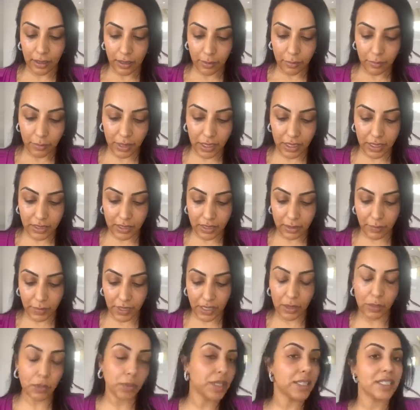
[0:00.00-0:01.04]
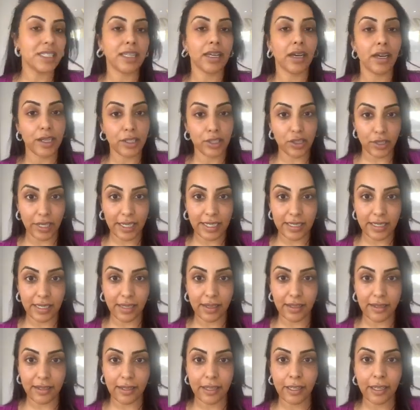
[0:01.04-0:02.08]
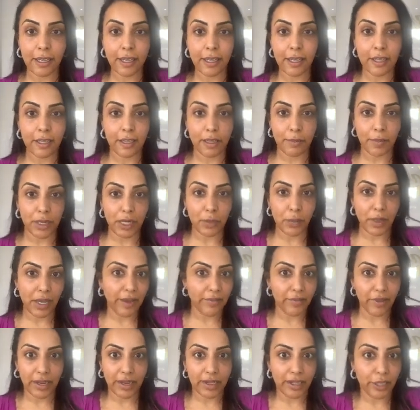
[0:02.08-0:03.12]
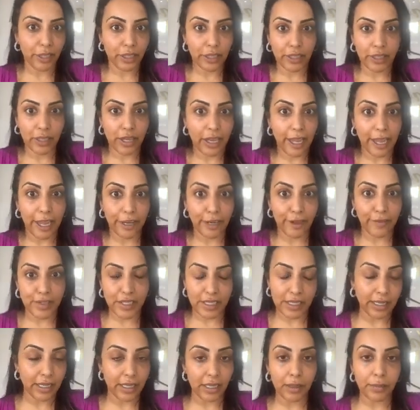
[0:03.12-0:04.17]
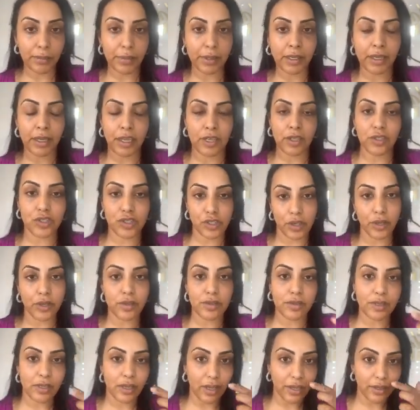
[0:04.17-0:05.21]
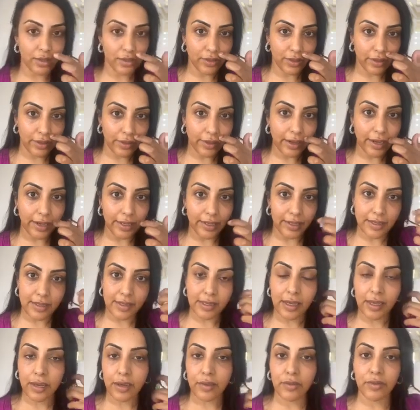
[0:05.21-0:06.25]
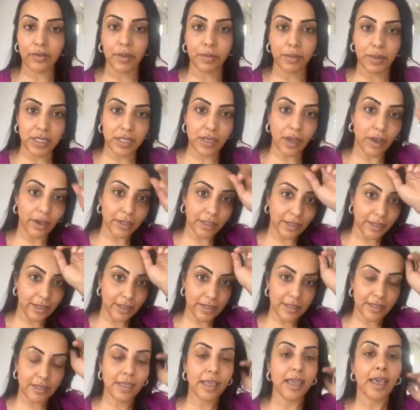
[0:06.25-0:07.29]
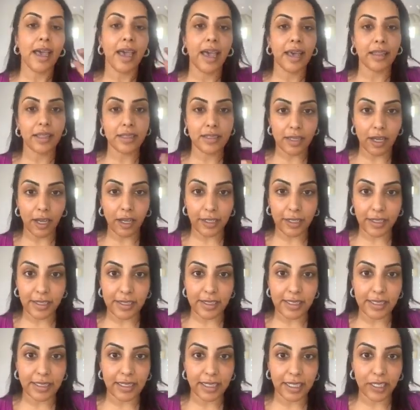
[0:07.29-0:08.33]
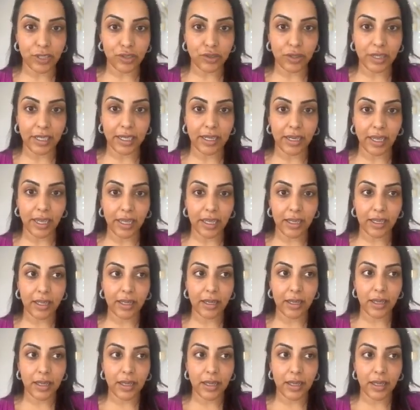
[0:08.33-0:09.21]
because the minute we're dehydrated, the minute we haven't had enough sleep, it shows under our eyes from the darkness. And the darkness is literally like